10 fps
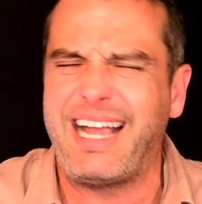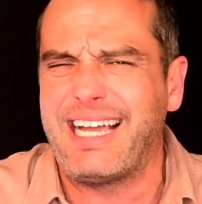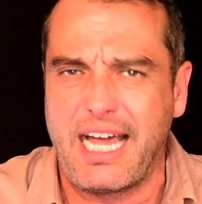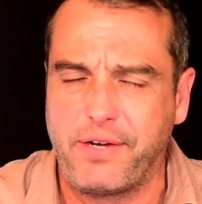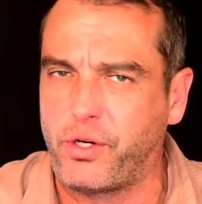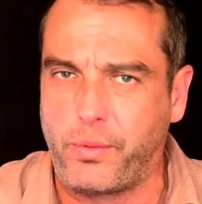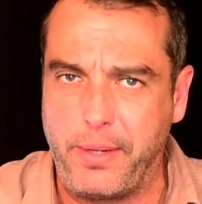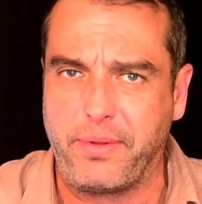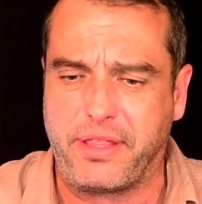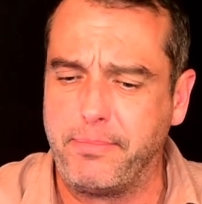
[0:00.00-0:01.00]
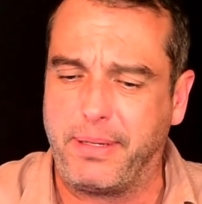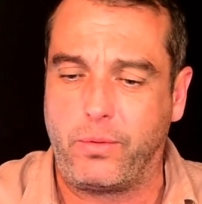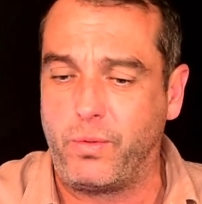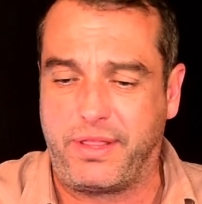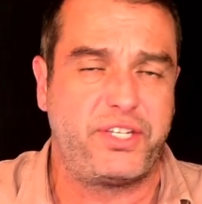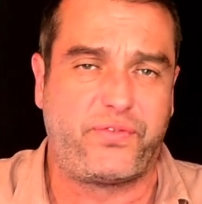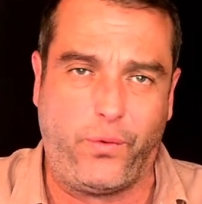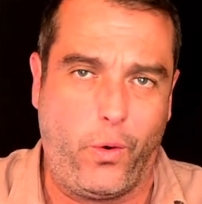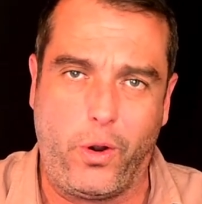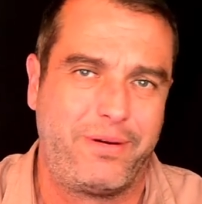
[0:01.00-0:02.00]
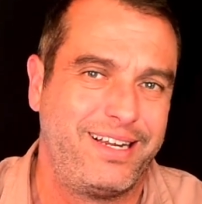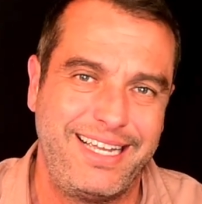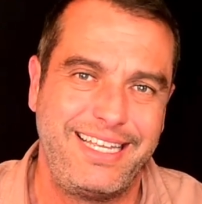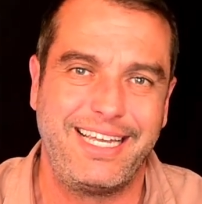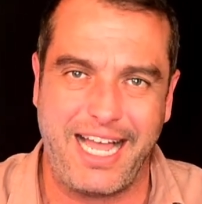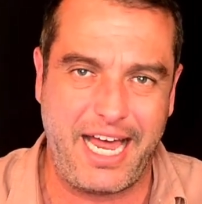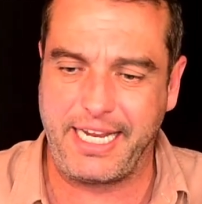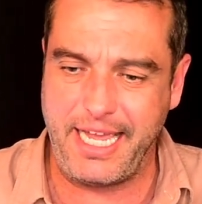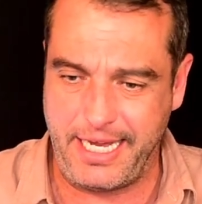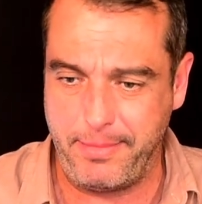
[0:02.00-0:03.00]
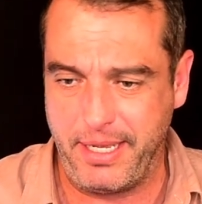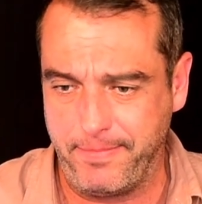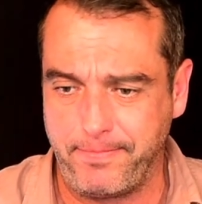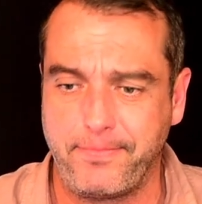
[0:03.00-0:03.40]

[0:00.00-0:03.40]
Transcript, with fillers: I kind of agree with him, but with this form, you got to get him in.